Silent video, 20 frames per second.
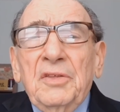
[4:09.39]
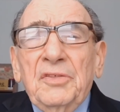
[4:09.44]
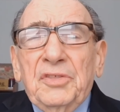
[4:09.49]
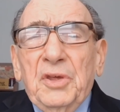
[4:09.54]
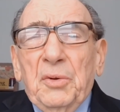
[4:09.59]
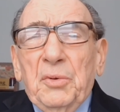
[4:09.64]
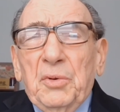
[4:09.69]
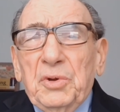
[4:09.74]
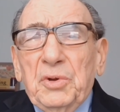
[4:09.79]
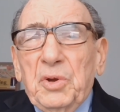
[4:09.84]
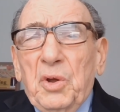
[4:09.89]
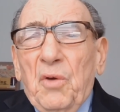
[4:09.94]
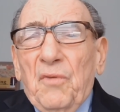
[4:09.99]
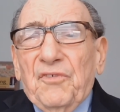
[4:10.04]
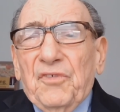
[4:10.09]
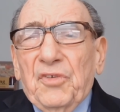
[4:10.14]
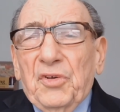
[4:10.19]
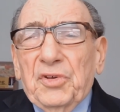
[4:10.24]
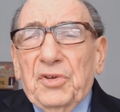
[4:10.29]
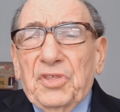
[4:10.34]
There were no
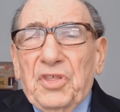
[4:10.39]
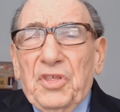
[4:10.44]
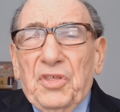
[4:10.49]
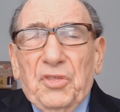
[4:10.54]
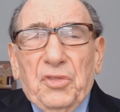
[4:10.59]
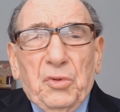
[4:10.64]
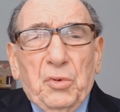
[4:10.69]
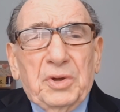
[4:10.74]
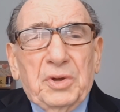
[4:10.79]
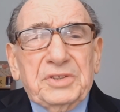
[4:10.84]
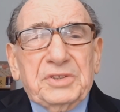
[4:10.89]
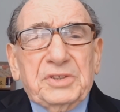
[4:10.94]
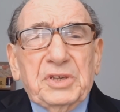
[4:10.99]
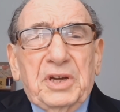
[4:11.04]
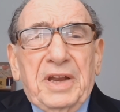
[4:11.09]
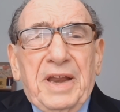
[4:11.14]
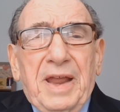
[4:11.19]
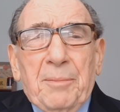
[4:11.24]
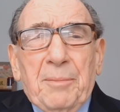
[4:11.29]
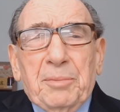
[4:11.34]
further thoughts
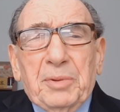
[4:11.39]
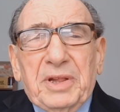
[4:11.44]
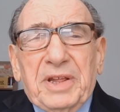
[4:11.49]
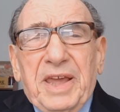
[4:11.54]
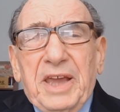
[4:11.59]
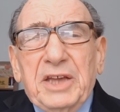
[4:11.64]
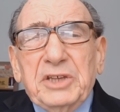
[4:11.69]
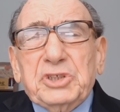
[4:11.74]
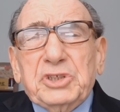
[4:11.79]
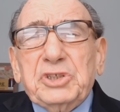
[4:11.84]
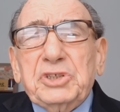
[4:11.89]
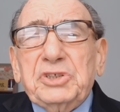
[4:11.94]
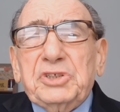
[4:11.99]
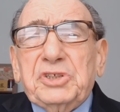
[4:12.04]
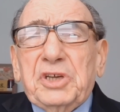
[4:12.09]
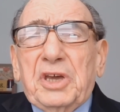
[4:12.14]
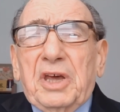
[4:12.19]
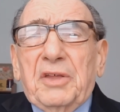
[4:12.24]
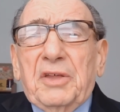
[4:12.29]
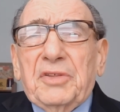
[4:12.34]
on
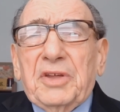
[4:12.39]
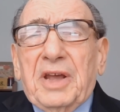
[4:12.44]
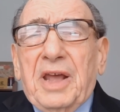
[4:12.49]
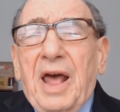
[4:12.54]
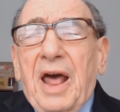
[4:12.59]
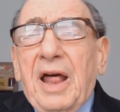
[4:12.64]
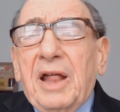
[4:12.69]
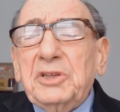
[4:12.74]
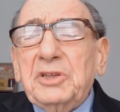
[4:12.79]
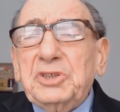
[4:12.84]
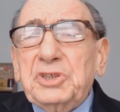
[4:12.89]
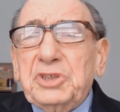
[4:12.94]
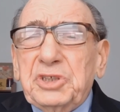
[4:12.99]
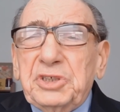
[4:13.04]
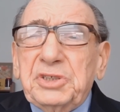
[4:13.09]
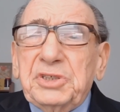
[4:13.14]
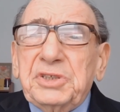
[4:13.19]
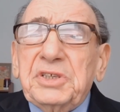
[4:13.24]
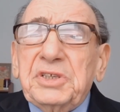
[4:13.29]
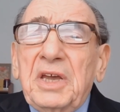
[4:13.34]
applications to other
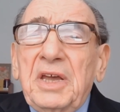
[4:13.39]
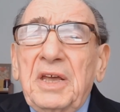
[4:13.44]
colleges.